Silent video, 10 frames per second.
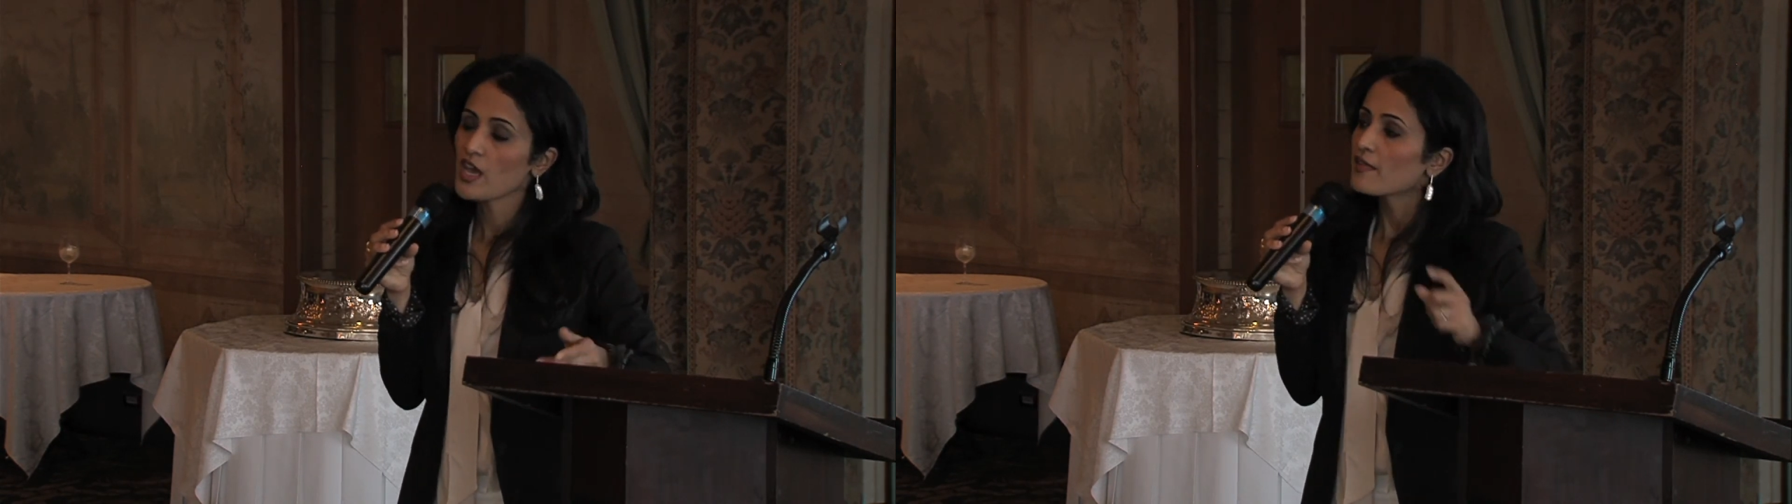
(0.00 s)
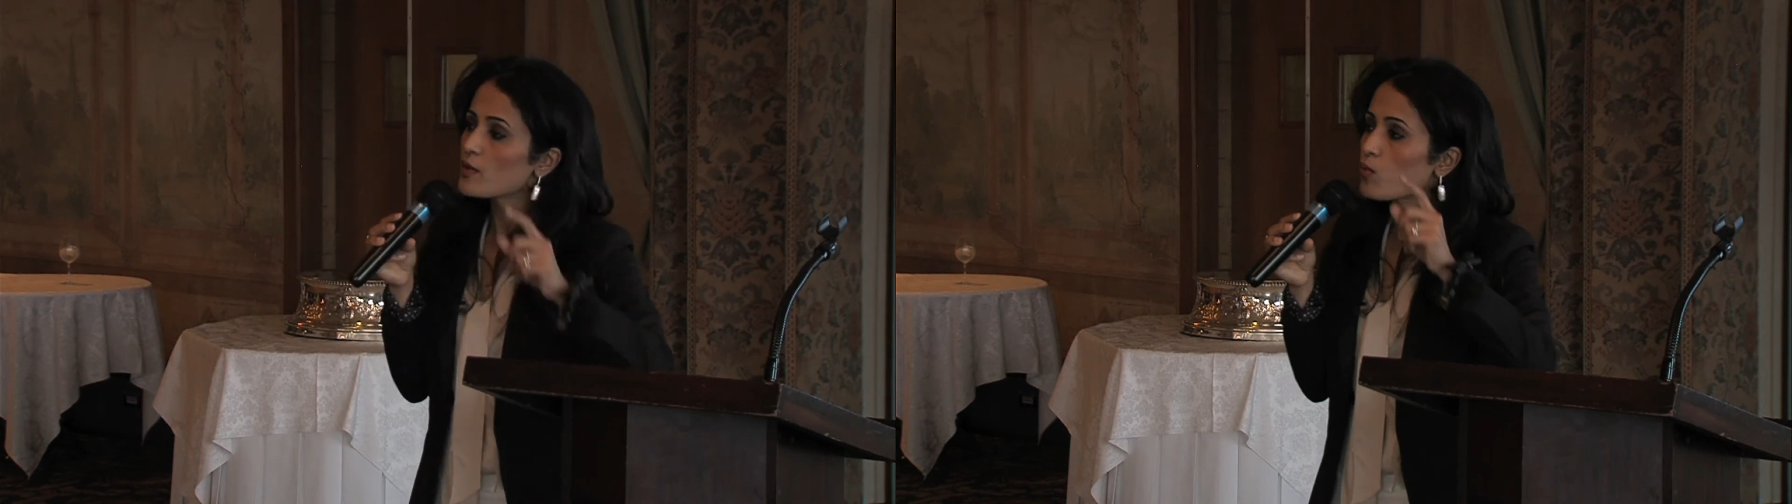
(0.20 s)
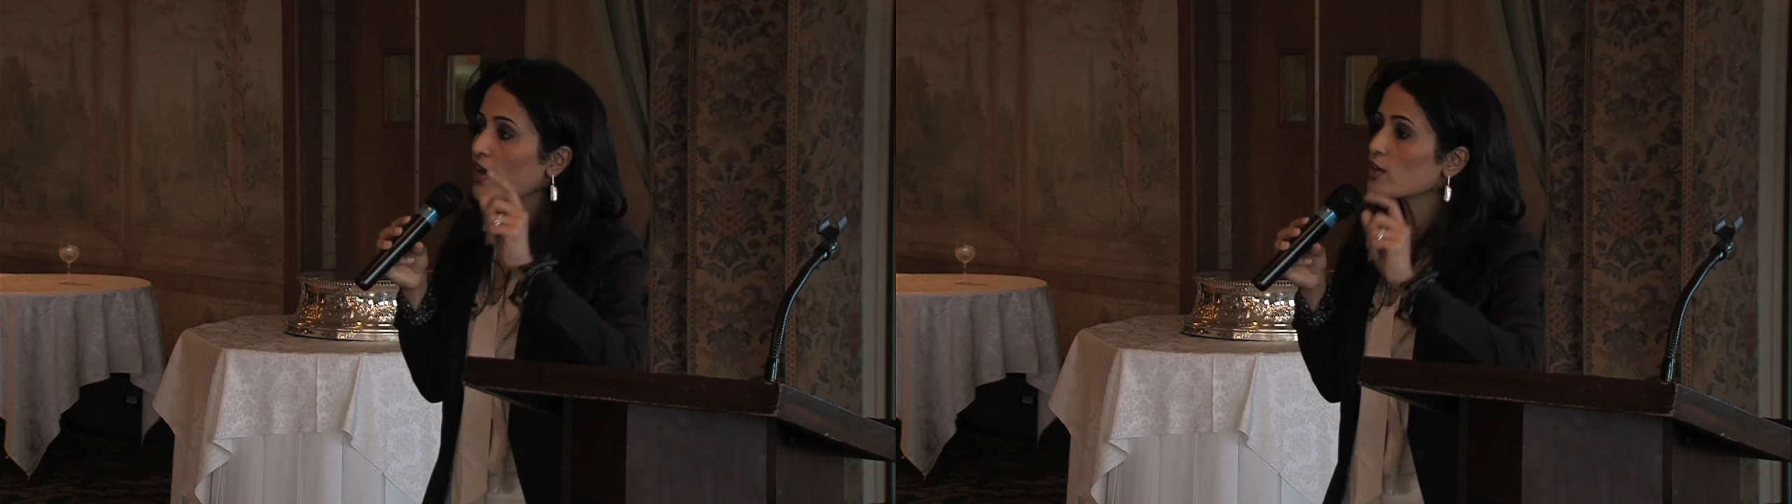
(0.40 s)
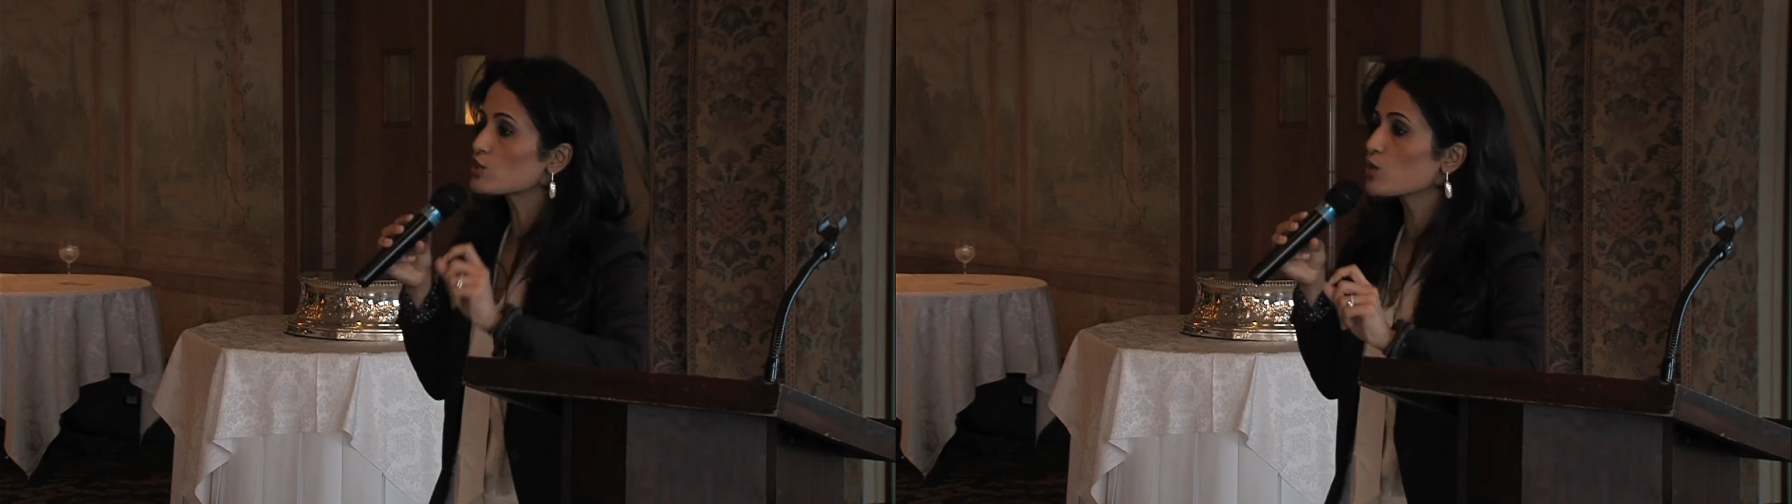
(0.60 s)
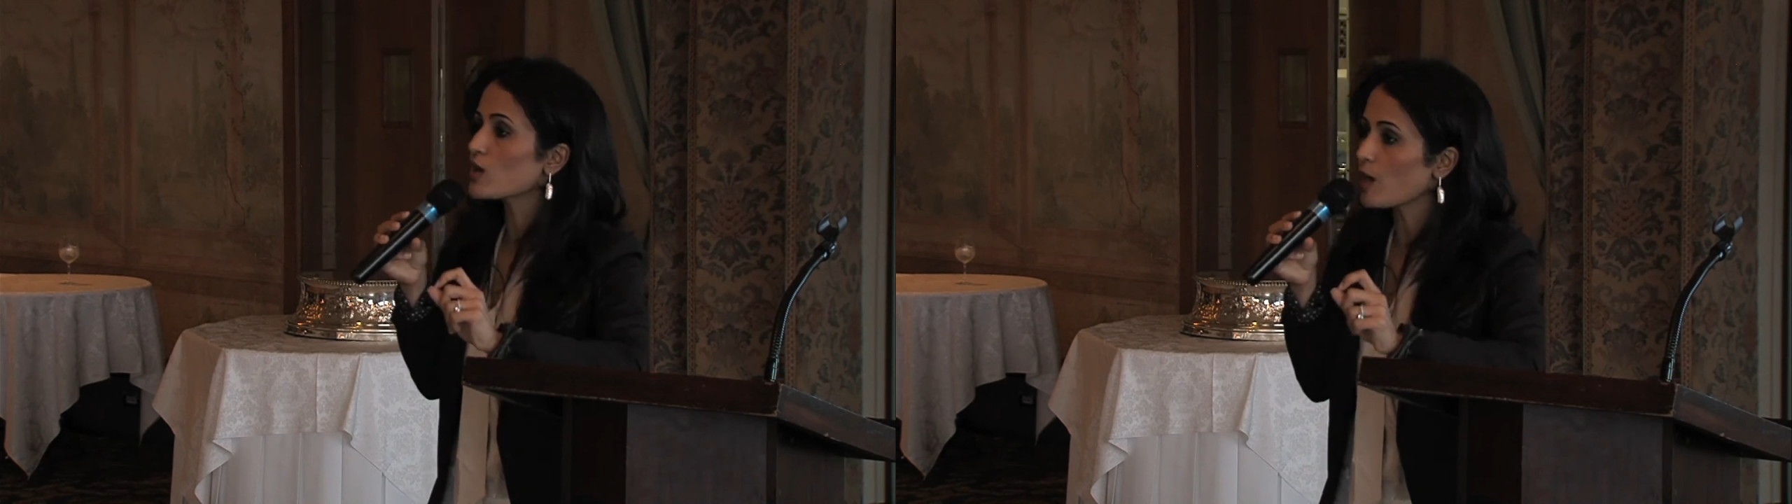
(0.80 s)
There are 1 or
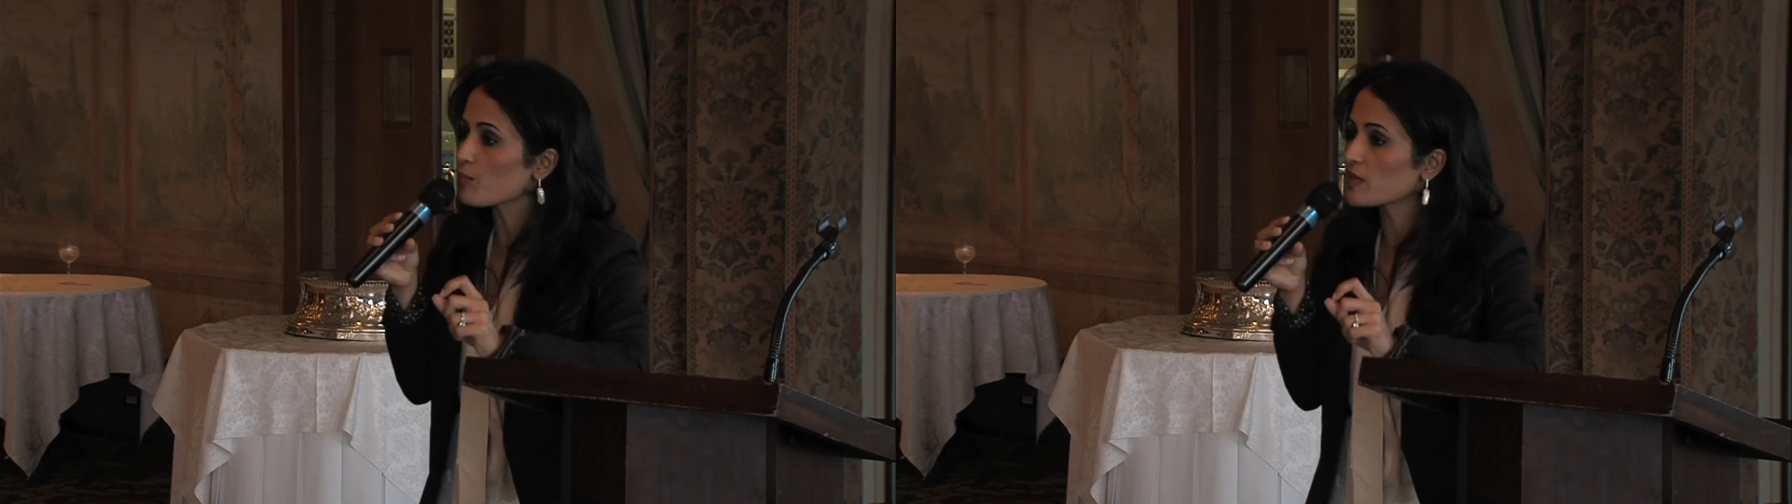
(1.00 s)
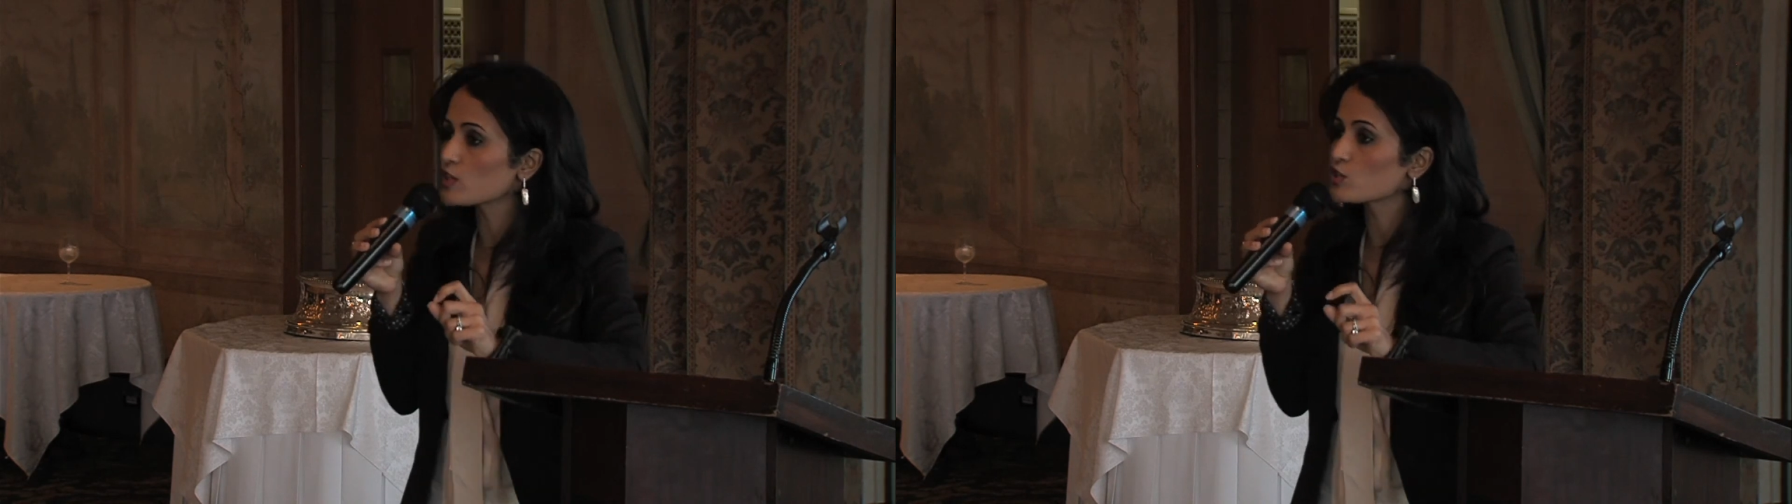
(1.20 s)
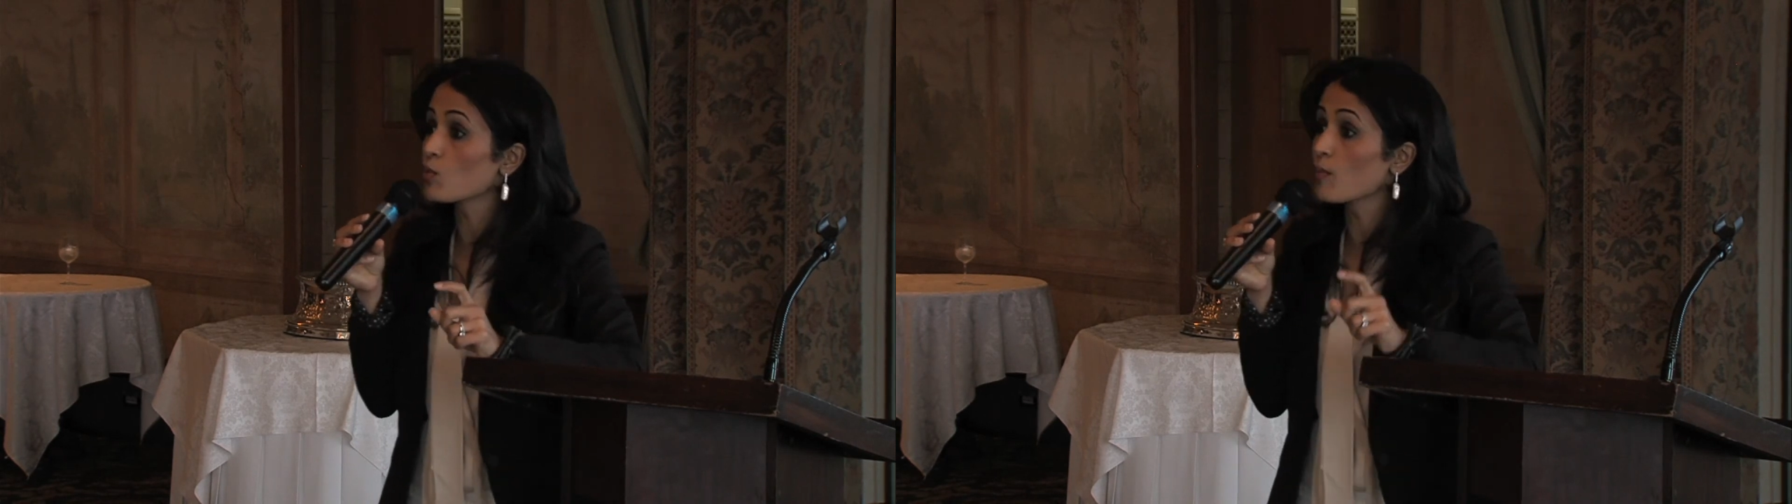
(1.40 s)
2 companies who